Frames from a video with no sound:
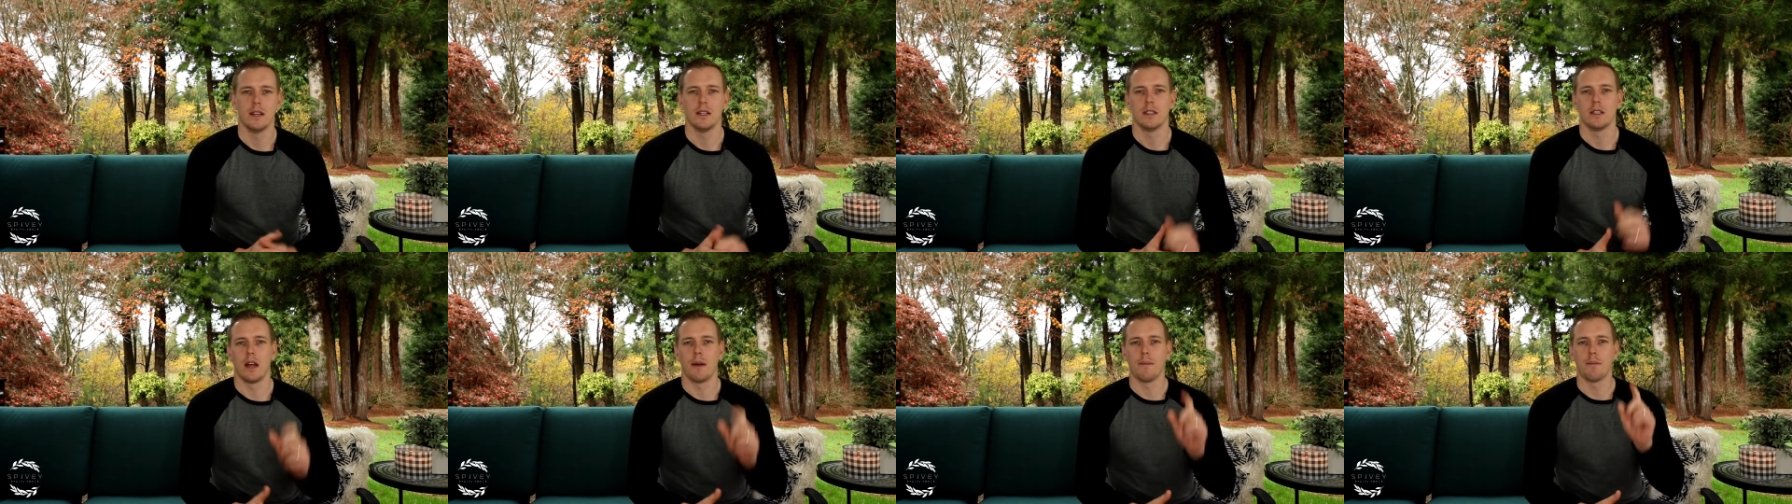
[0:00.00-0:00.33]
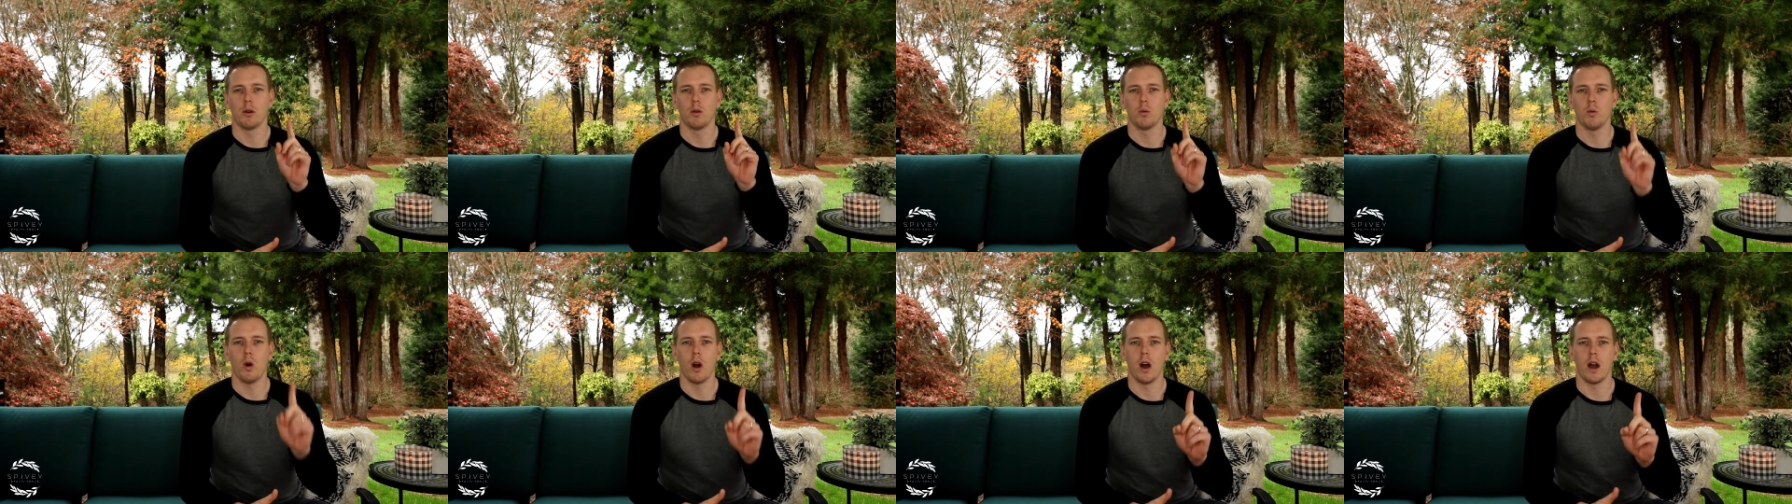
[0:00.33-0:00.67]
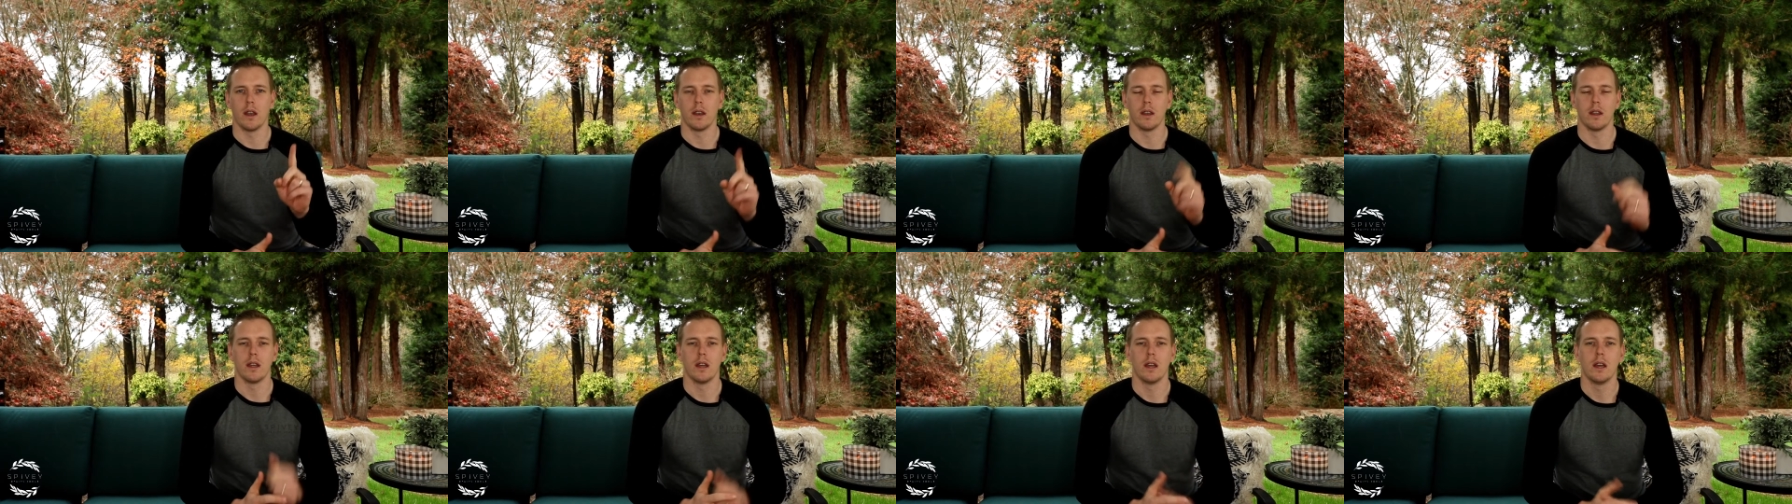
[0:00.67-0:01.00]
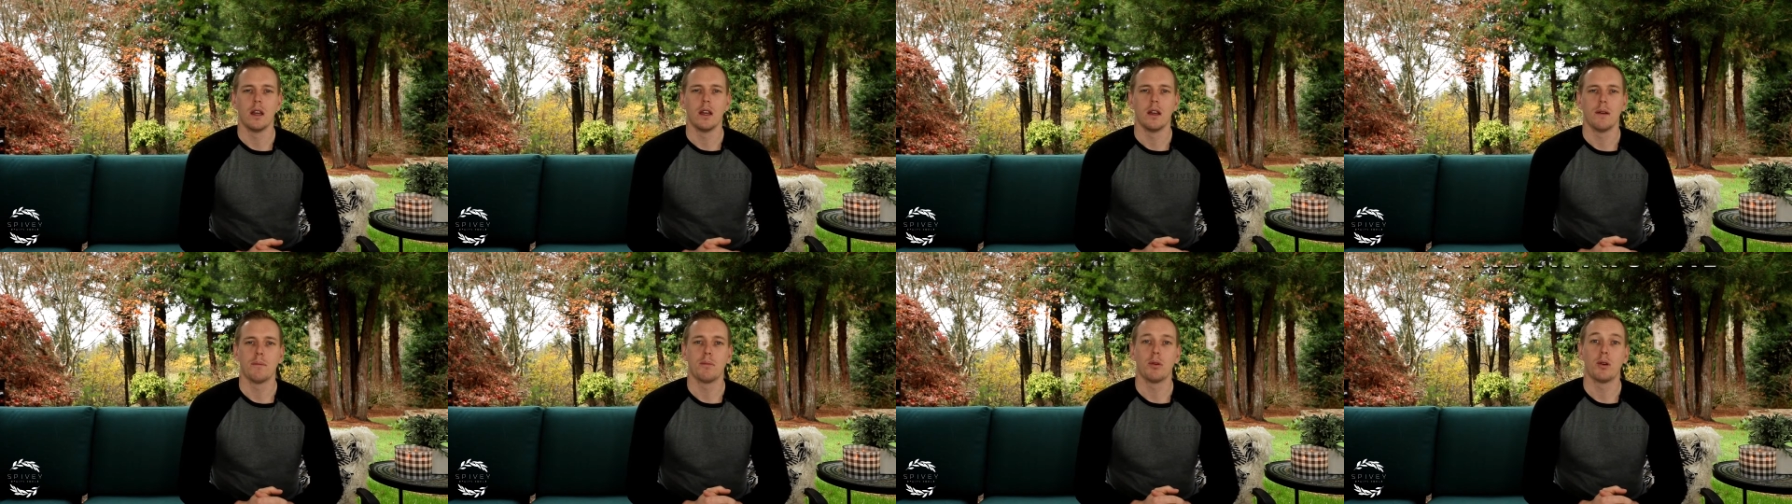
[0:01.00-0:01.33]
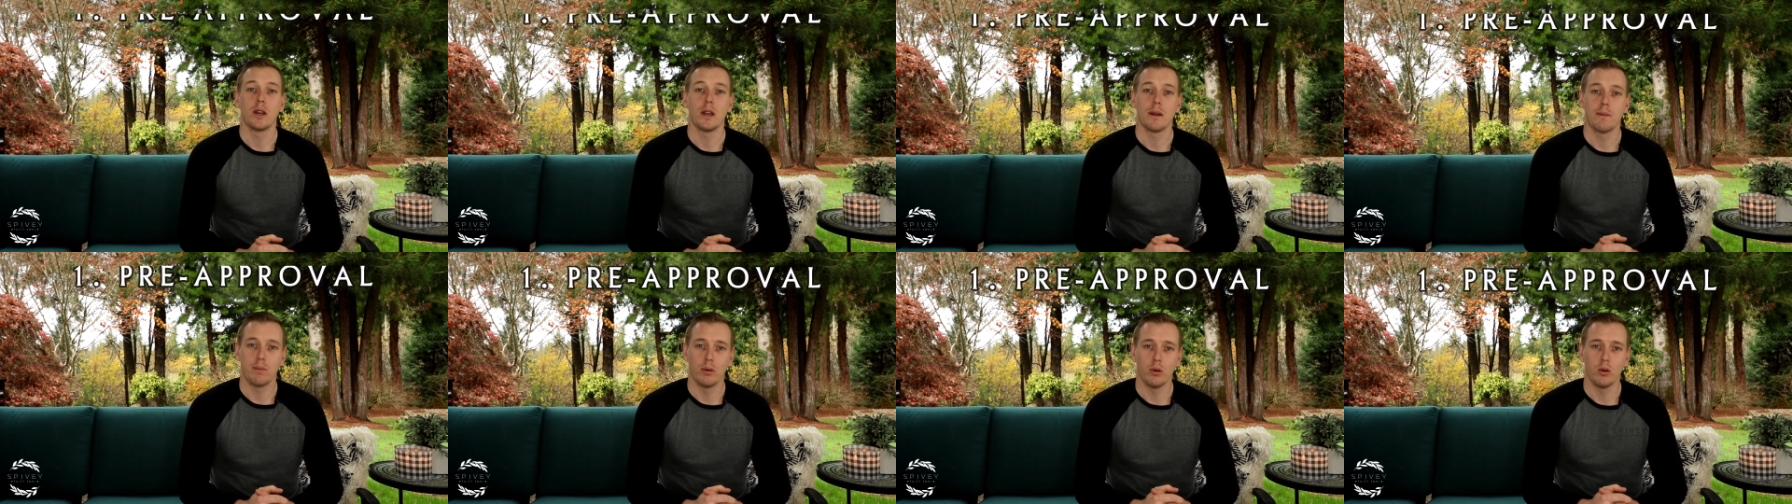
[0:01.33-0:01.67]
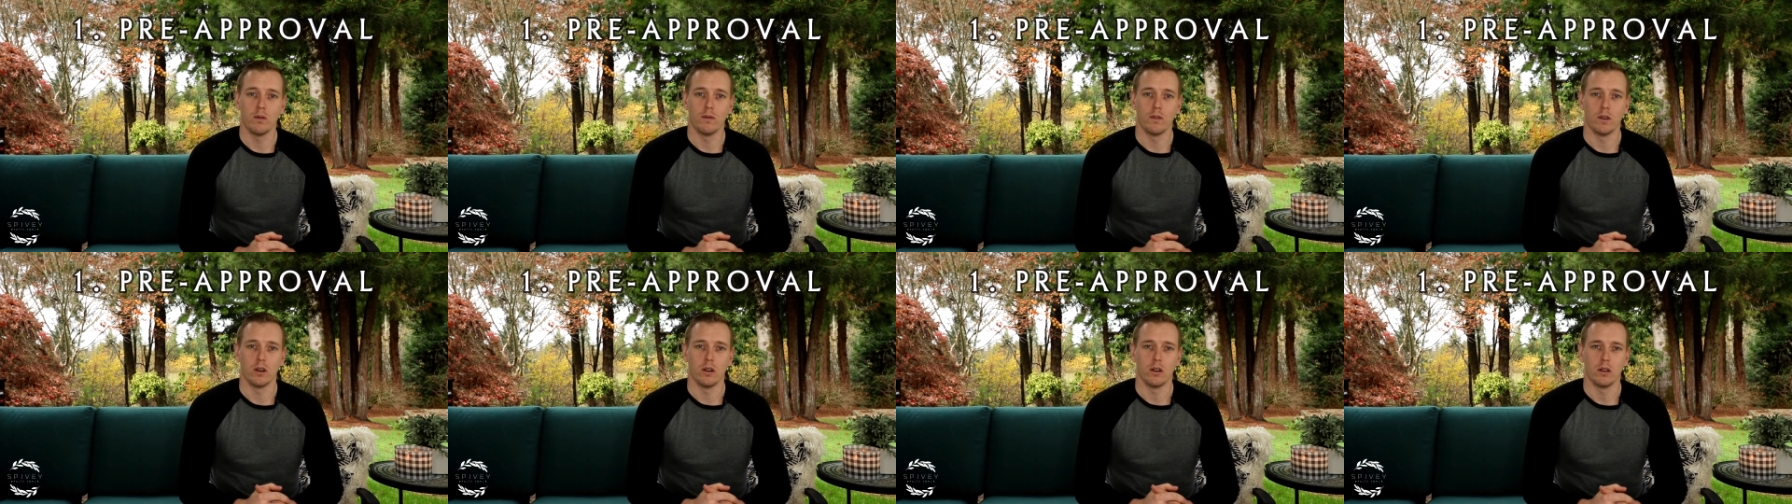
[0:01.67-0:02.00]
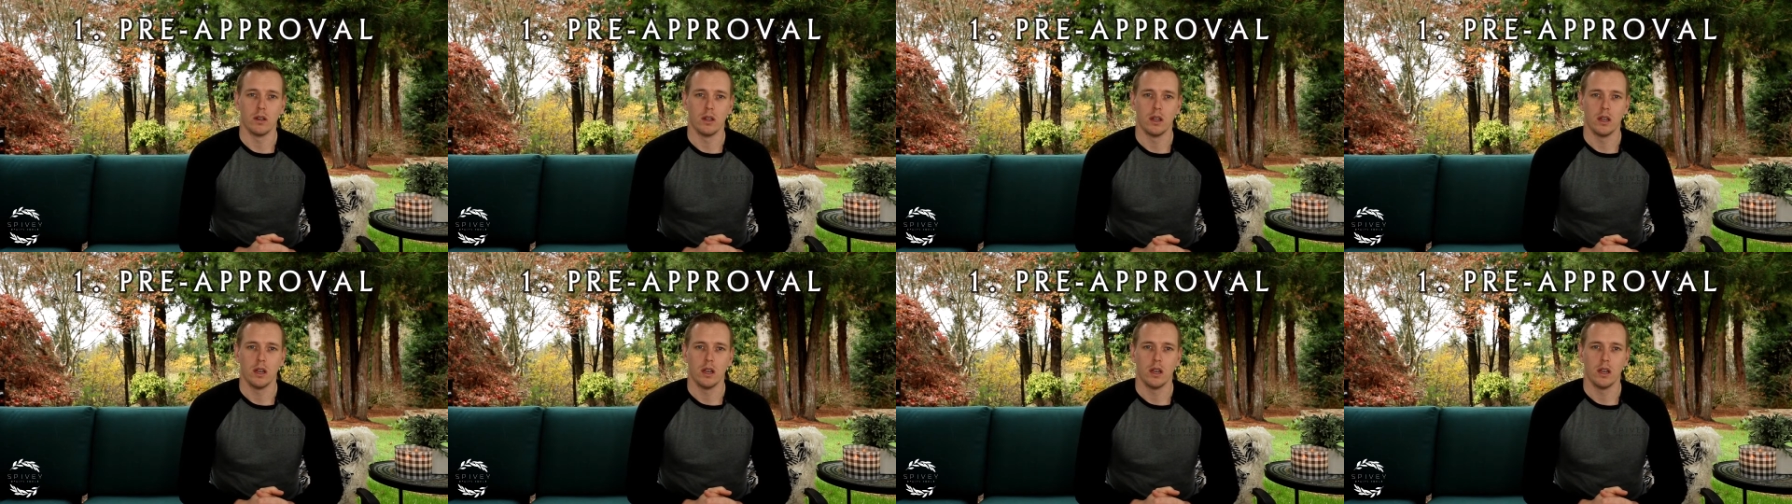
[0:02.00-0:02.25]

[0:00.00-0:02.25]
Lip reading: Number 1, pre-approval.